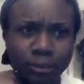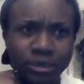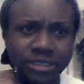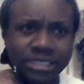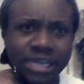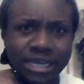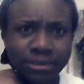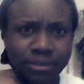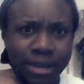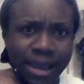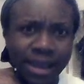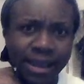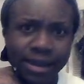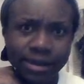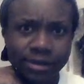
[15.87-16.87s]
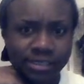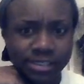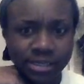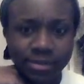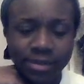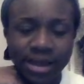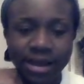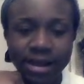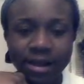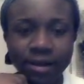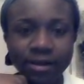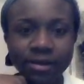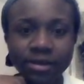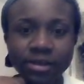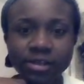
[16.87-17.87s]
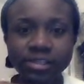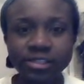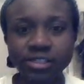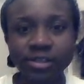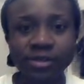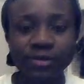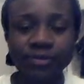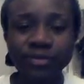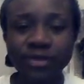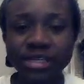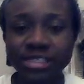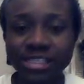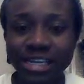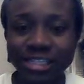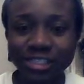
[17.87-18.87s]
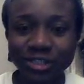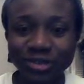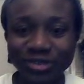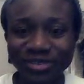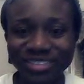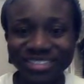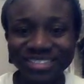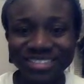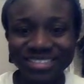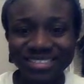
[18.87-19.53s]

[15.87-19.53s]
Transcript: protect my hair somehow, so stay tuned.